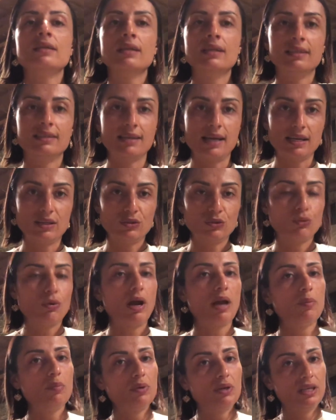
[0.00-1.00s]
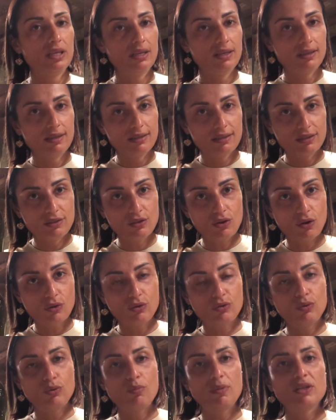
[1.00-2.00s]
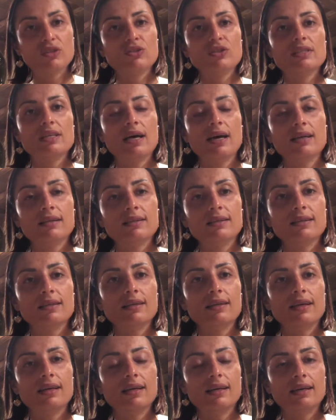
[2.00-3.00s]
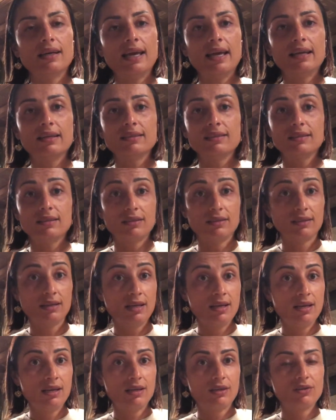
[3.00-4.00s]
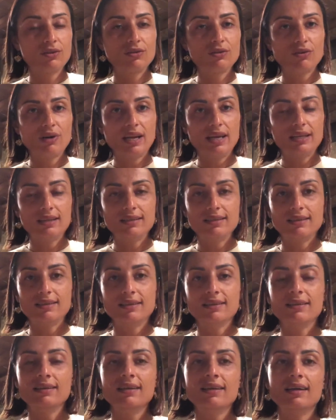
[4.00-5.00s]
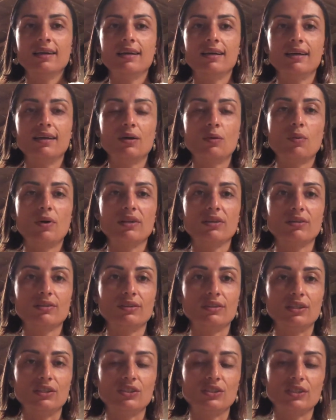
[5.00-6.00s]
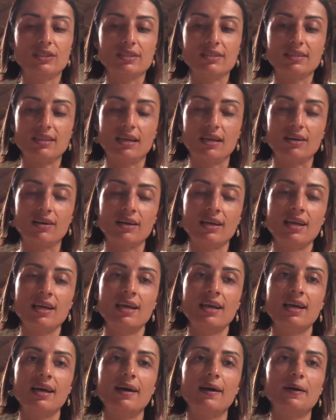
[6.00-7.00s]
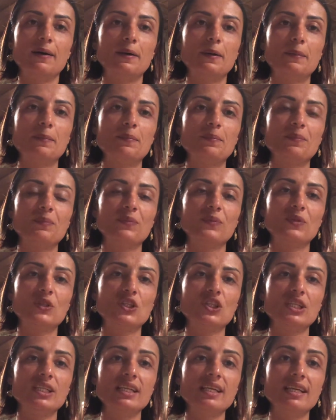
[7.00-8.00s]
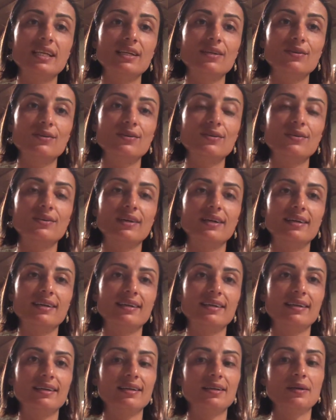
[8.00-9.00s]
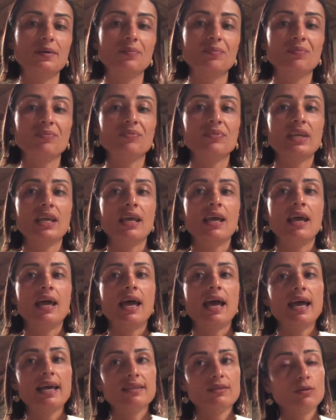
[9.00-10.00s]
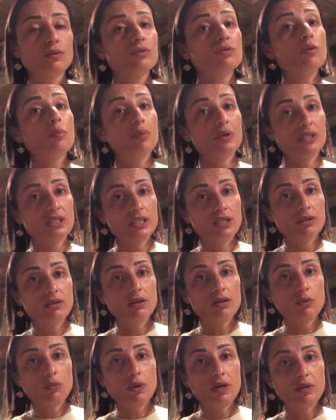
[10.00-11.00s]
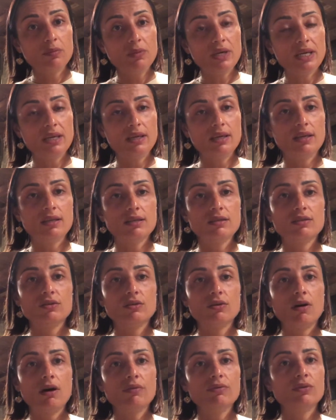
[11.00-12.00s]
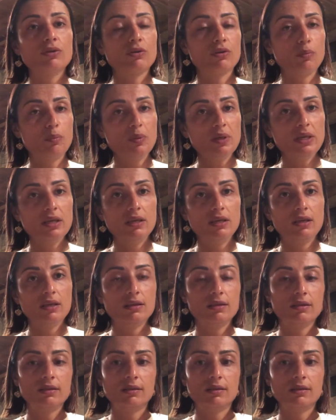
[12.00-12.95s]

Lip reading: nice ripening, not too much sun, and great weather conditions there. Cinerino has also particular winemaking, so after the picking,